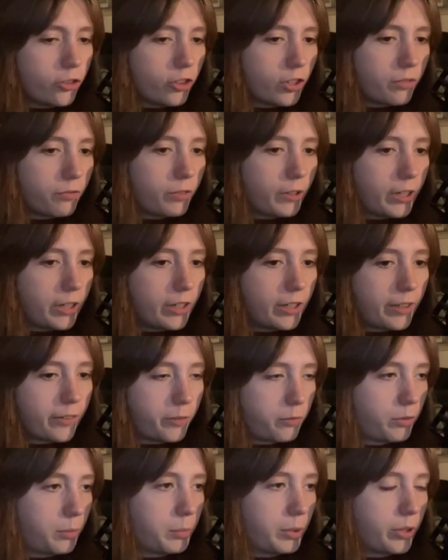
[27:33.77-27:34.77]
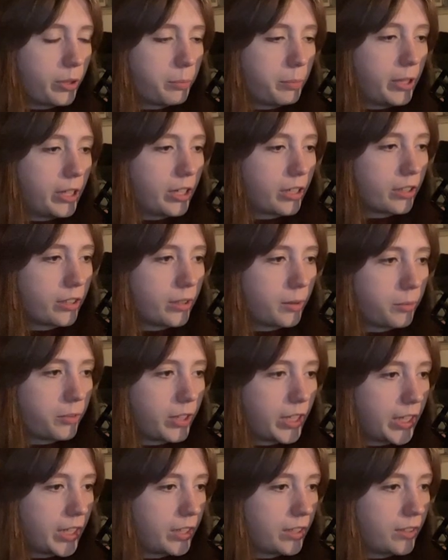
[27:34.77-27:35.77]
brushed off fairy dust from both
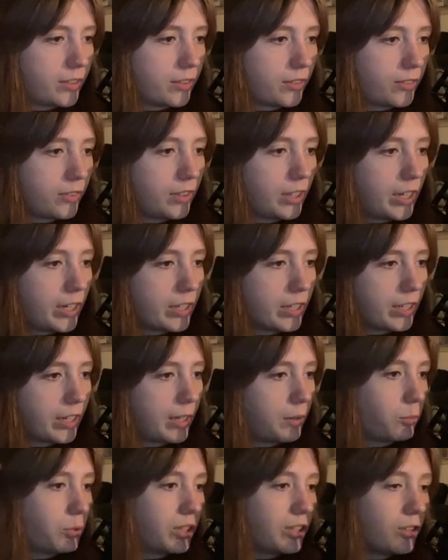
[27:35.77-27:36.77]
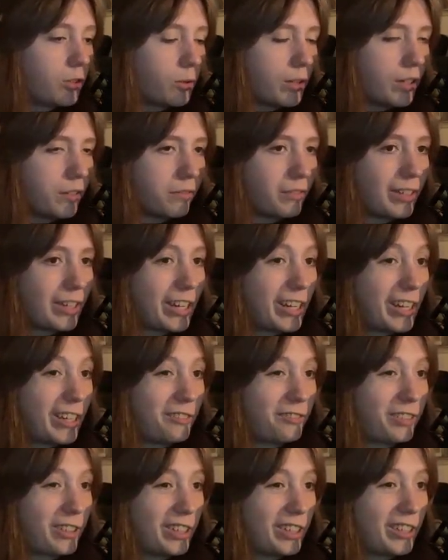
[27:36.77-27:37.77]
Apocalypse and Nadia, and we do have
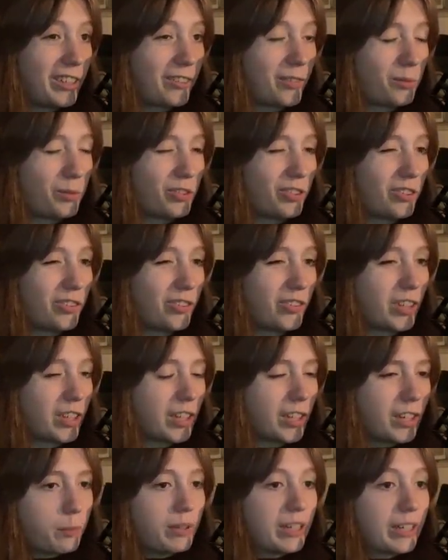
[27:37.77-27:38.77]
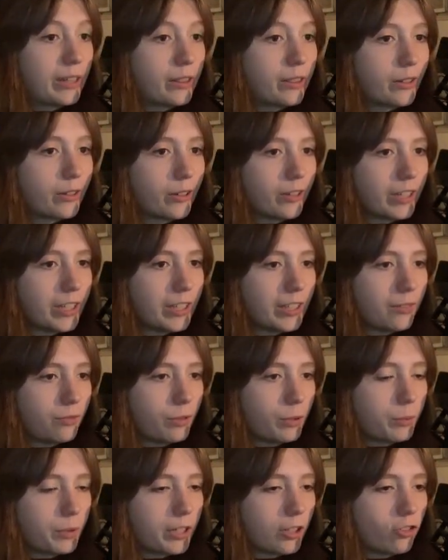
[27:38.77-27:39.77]
9 fairy dust, which is... I think we need 30
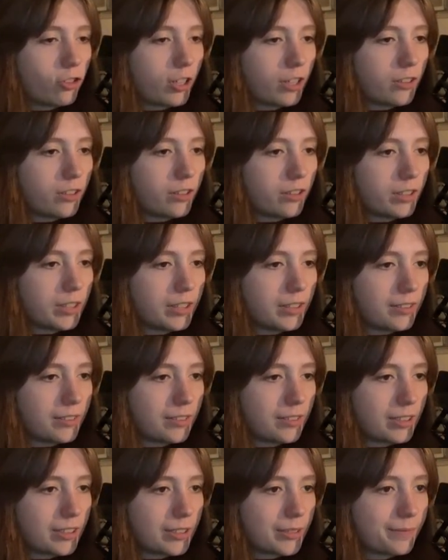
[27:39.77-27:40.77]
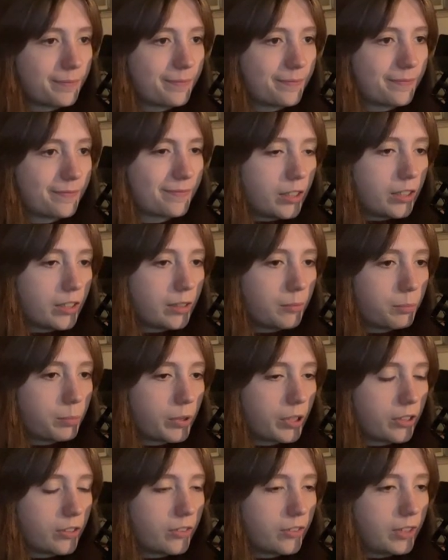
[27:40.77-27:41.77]
if we want to enchant all these, so
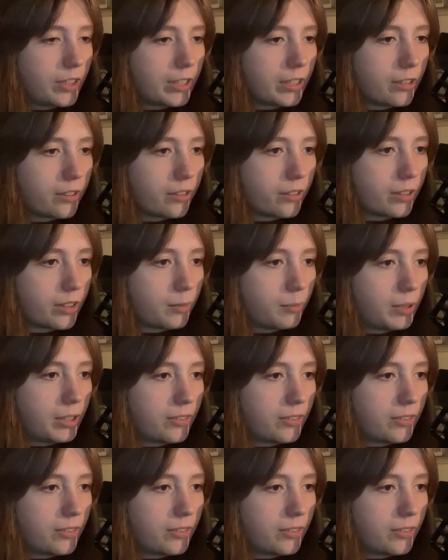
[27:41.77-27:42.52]
not particularly